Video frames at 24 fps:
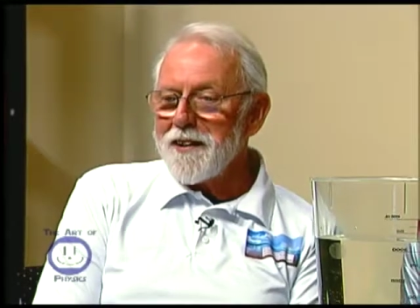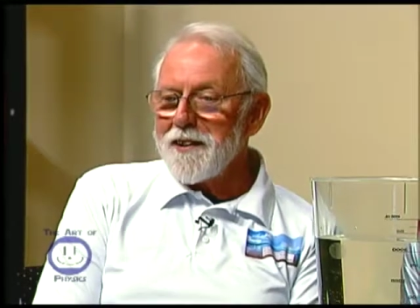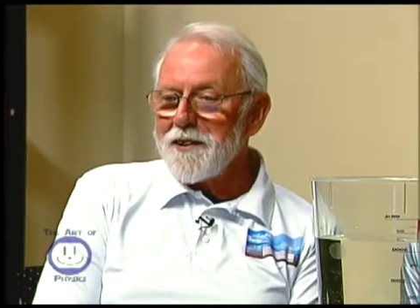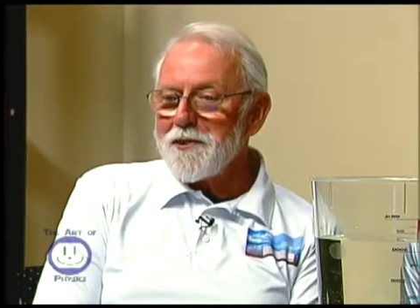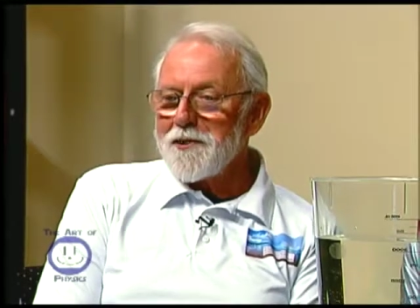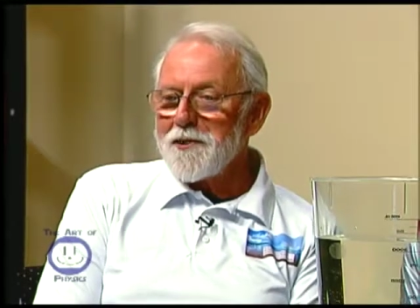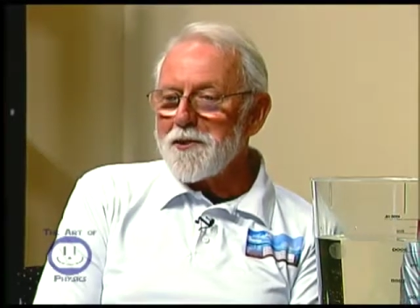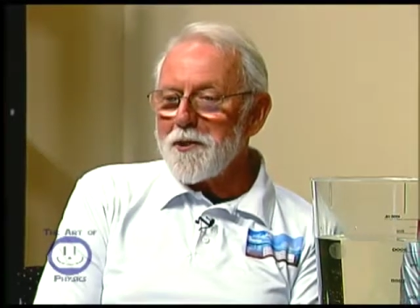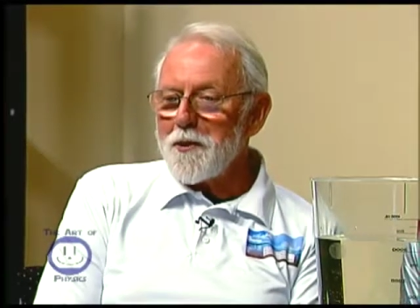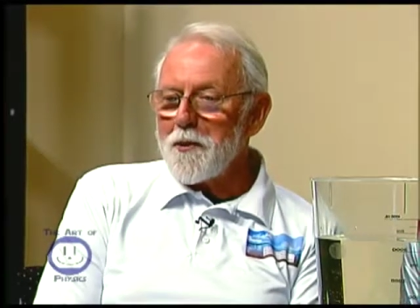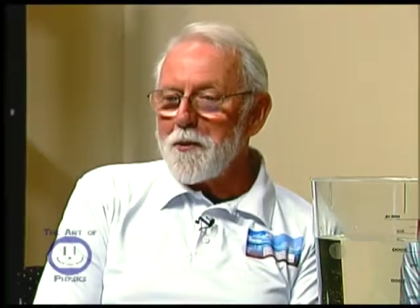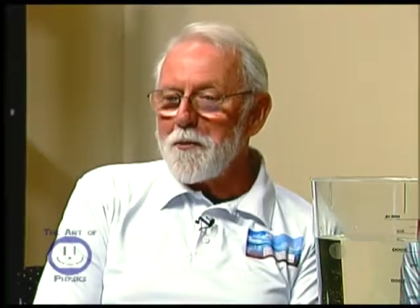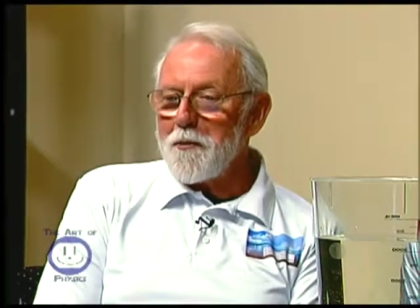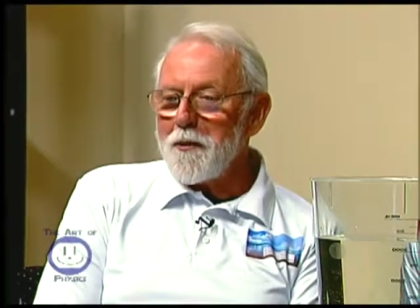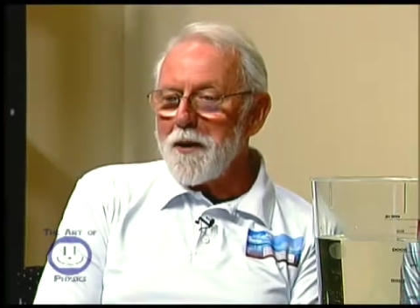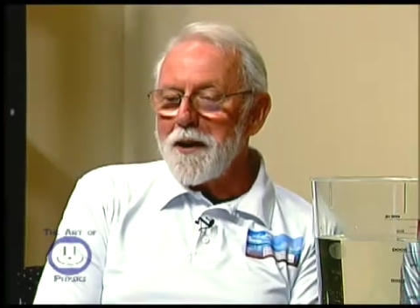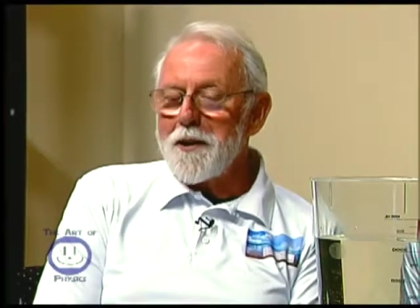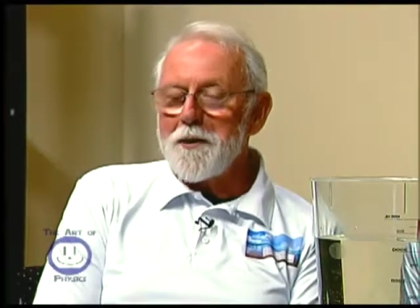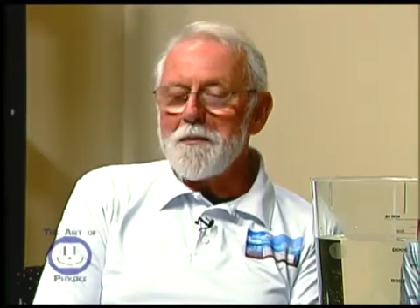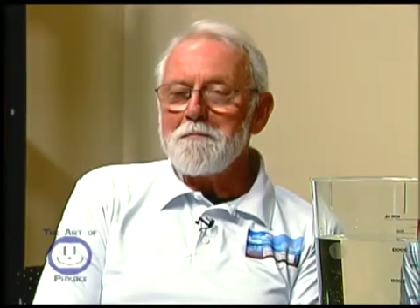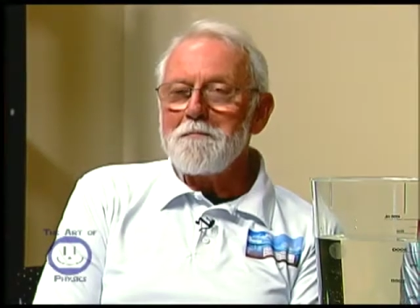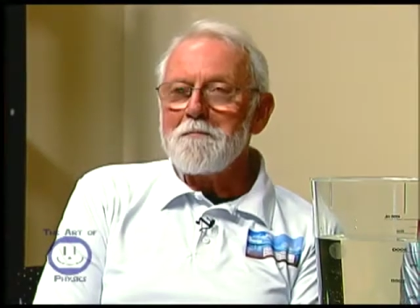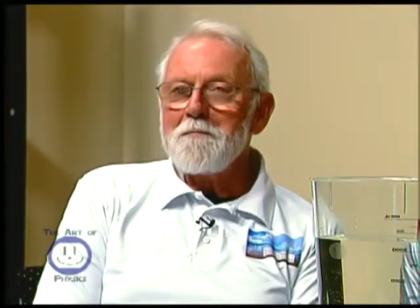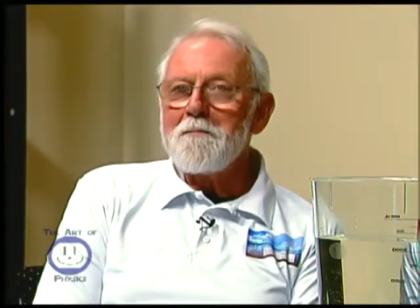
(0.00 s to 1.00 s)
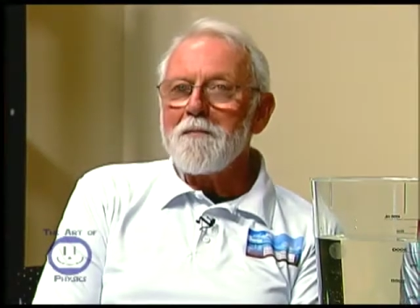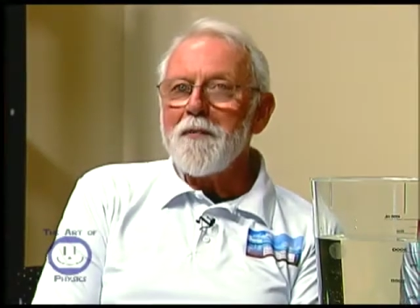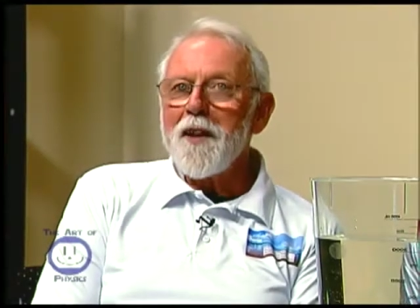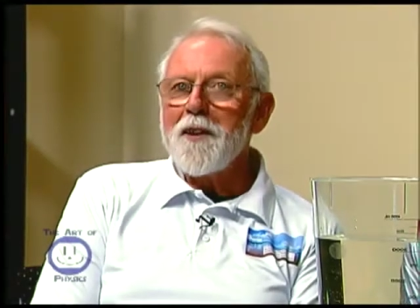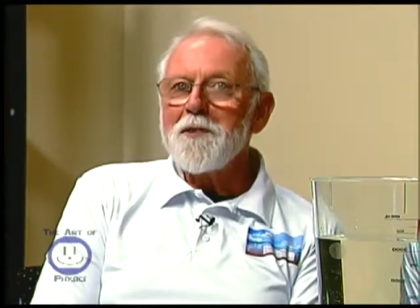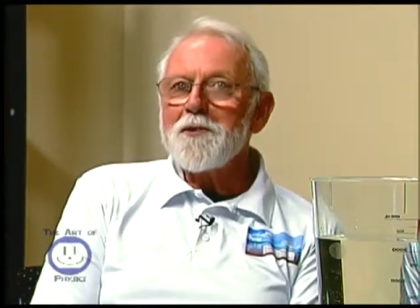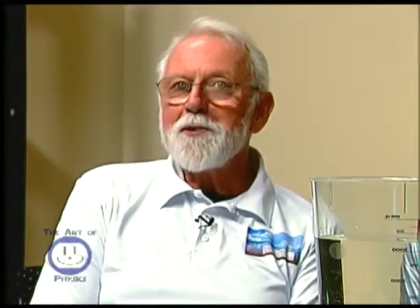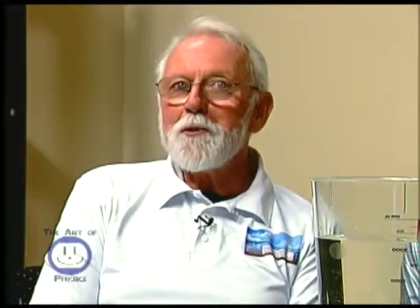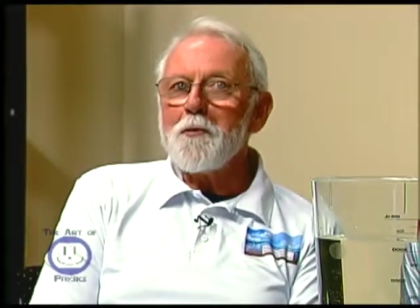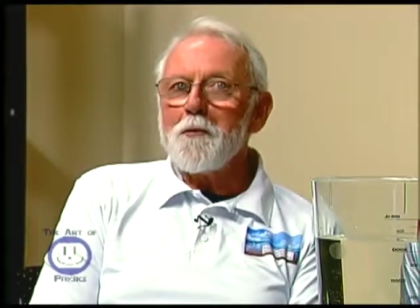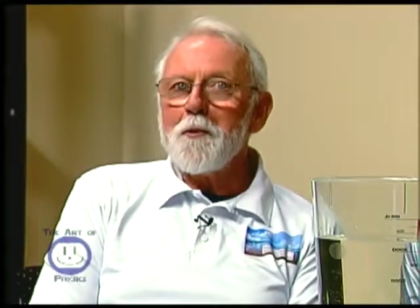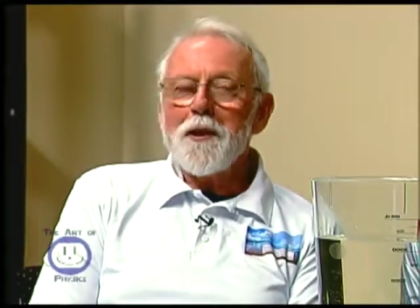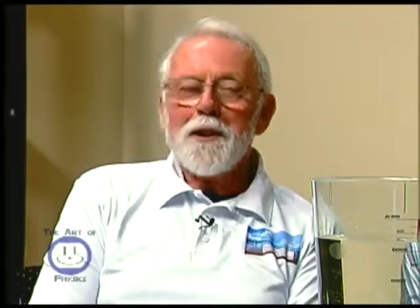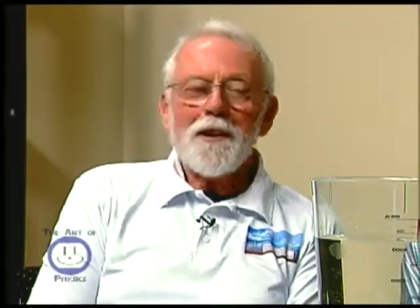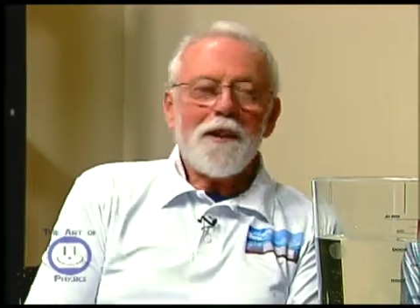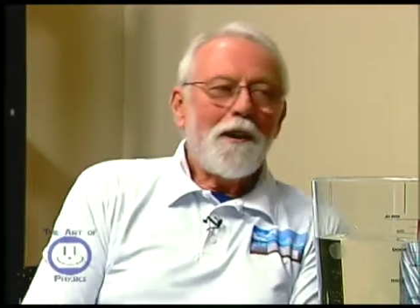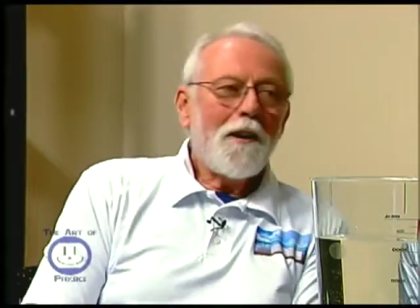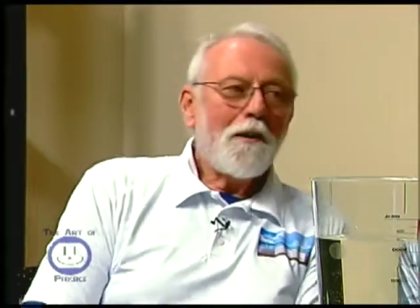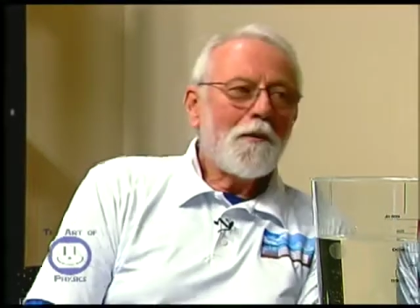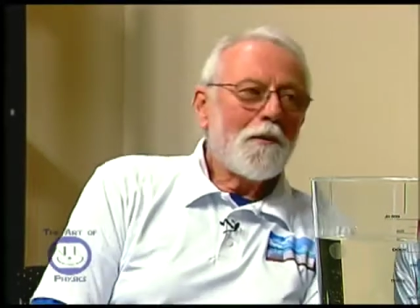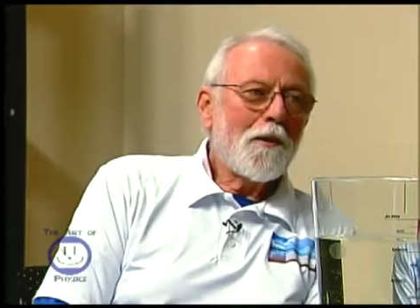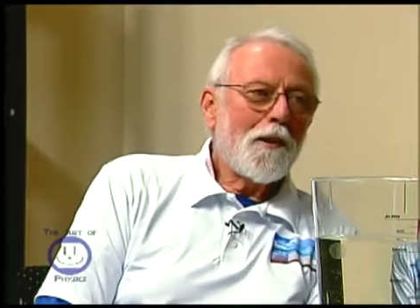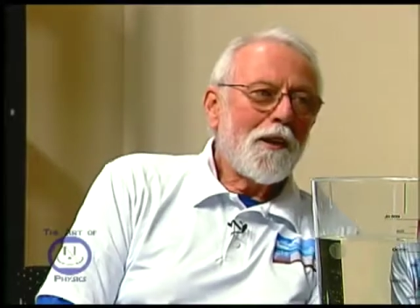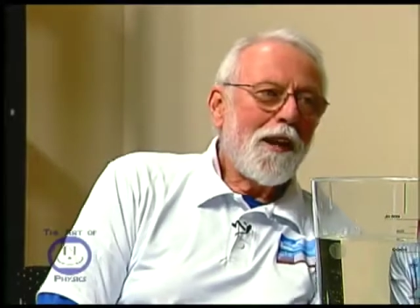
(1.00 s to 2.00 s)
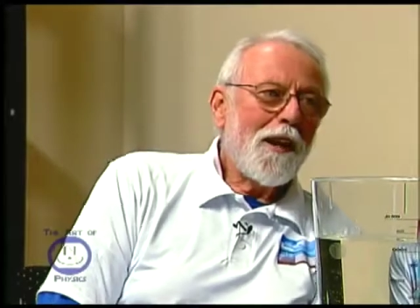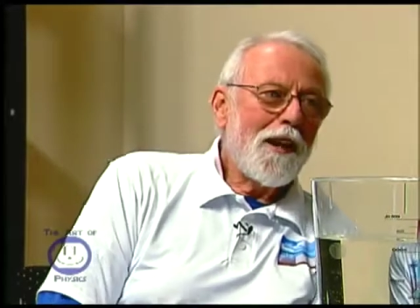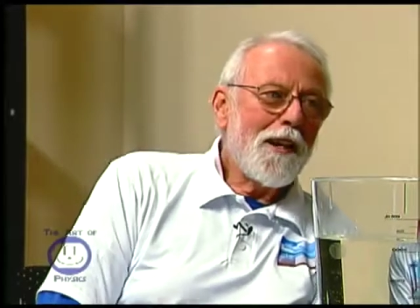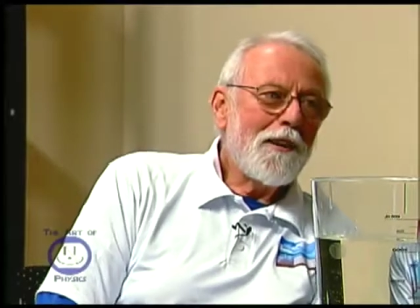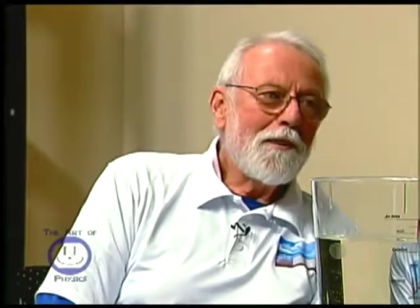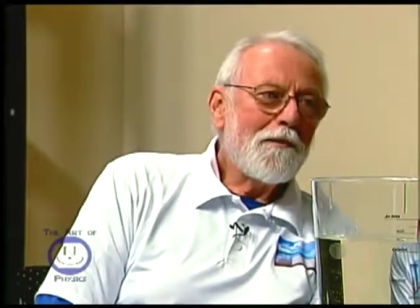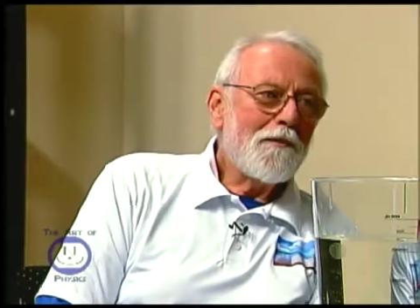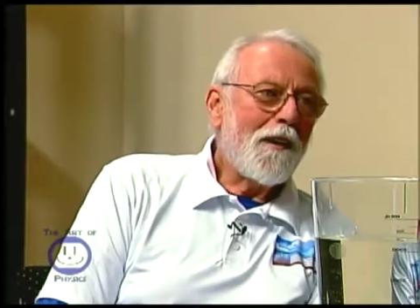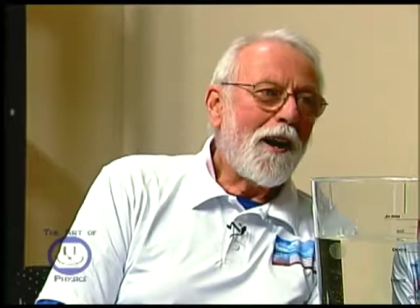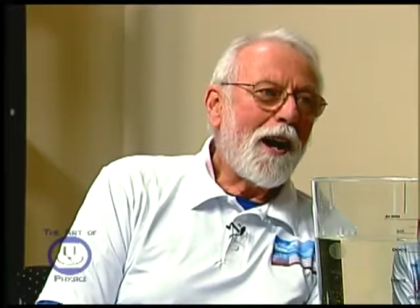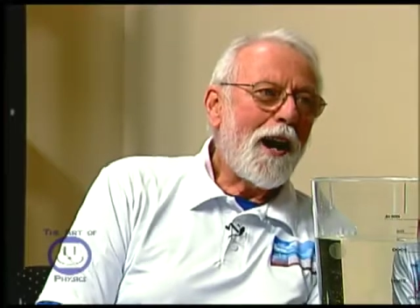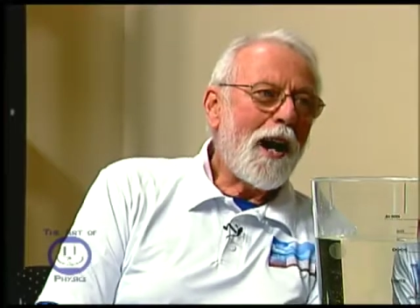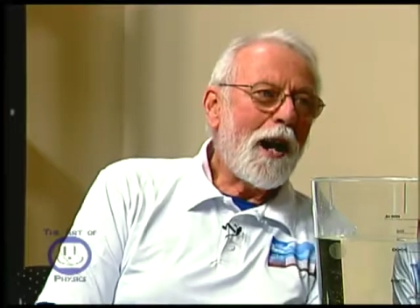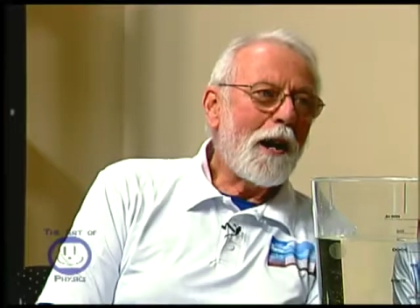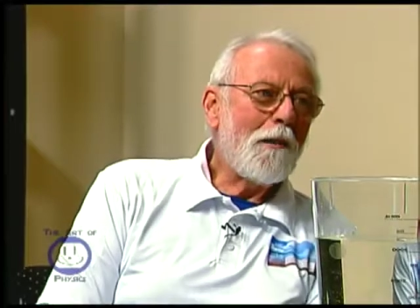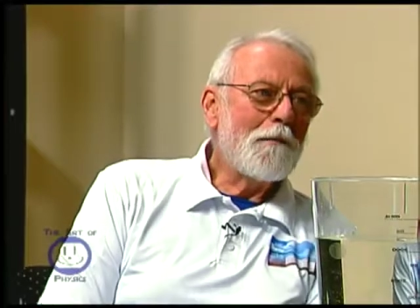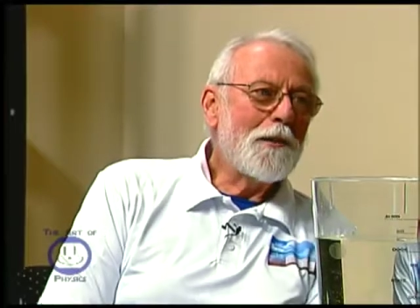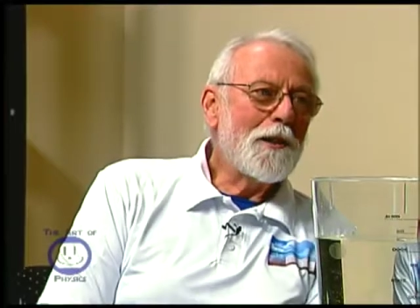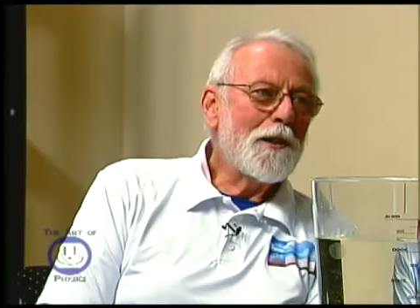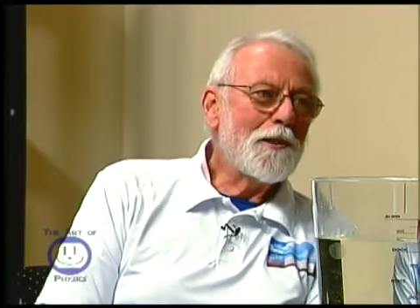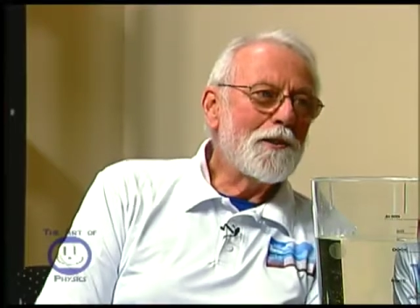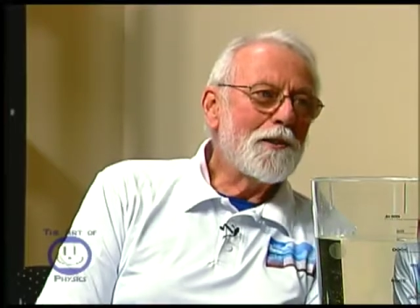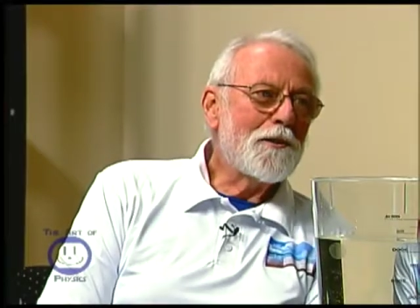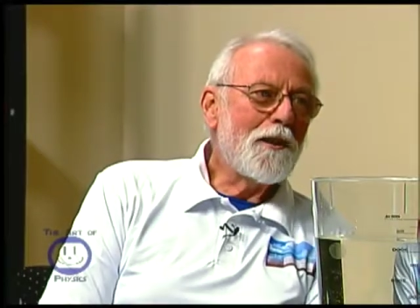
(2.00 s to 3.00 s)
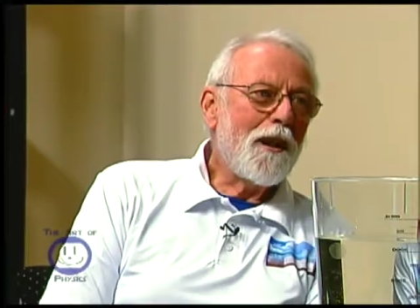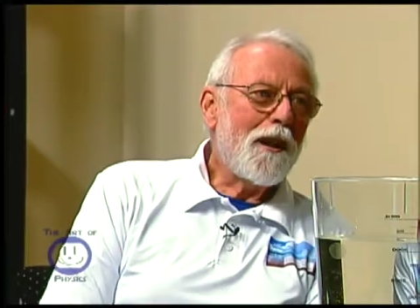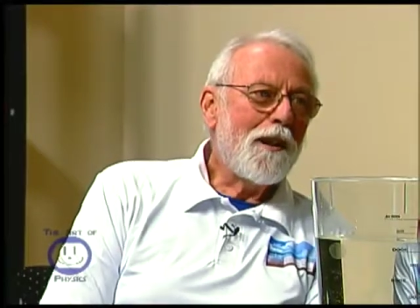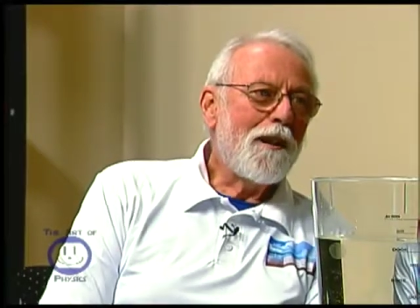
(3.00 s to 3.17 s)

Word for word: So, um, so what other kind of hobbies